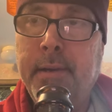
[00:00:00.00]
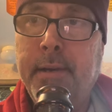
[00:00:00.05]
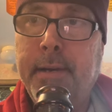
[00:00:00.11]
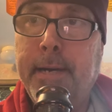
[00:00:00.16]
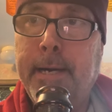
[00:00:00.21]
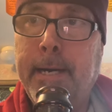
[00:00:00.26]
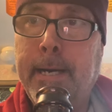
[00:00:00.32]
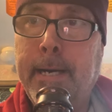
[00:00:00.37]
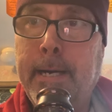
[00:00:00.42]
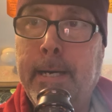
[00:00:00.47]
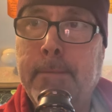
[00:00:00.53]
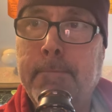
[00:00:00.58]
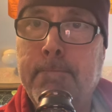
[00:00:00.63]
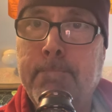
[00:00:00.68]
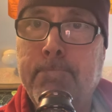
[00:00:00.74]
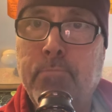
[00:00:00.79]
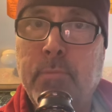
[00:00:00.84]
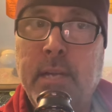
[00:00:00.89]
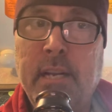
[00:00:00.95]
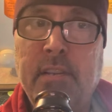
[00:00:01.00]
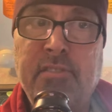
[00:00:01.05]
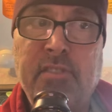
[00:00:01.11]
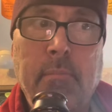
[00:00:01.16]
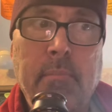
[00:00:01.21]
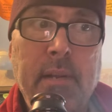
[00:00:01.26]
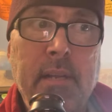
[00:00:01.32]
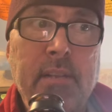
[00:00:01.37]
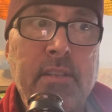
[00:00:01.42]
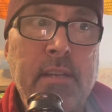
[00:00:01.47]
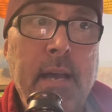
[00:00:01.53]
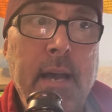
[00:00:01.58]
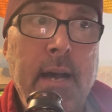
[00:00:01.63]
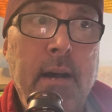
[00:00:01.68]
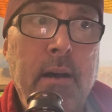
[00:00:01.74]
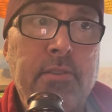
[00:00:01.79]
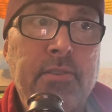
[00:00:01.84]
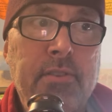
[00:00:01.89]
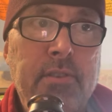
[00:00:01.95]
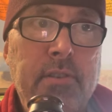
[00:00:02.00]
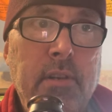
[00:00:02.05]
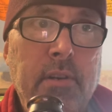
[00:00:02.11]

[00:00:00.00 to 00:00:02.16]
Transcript: you're at somebody's house,